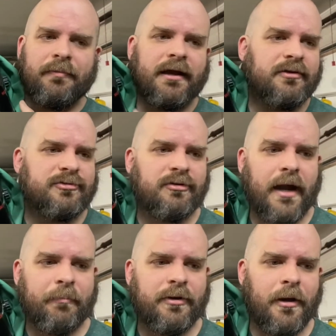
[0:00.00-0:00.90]
They get
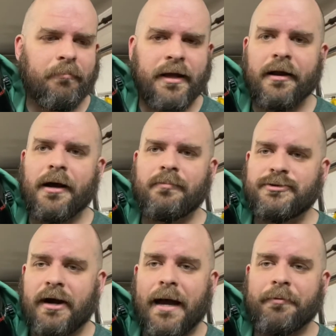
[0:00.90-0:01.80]
scraped up, beat up,
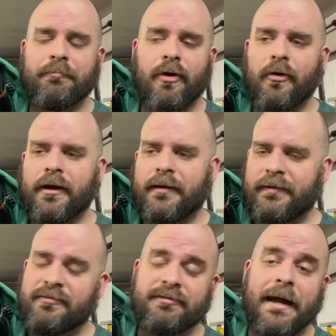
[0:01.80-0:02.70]
dropped, broken.
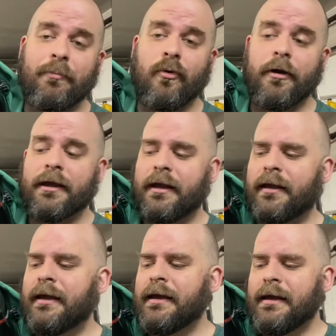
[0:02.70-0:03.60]
They stop working.